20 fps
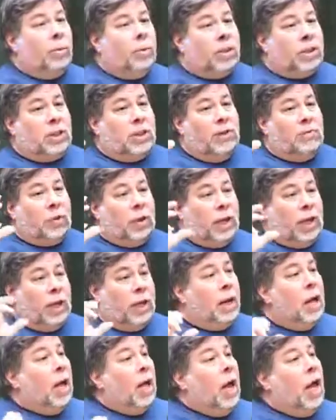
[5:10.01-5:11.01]
and a receiver
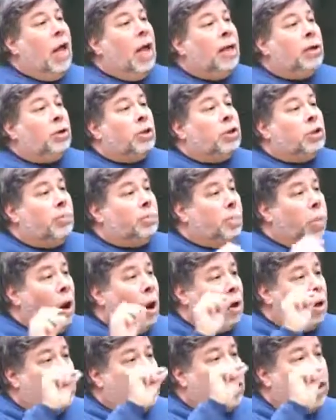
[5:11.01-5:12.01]
kit, hundreds of
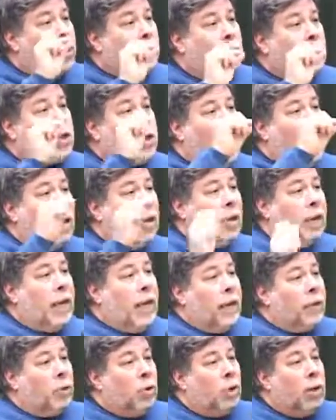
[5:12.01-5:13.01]
parts that you solder
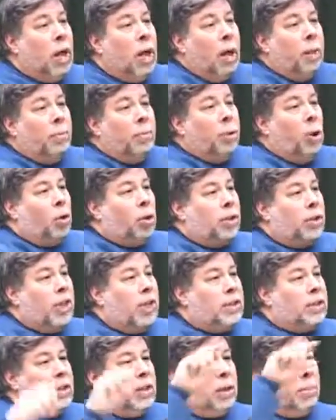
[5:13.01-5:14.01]
together and bolt
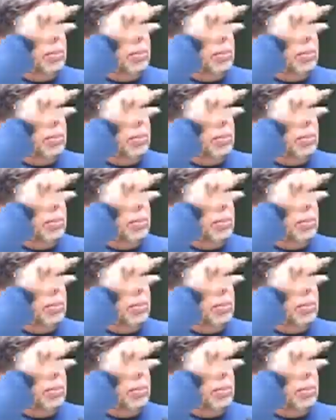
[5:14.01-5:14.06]
things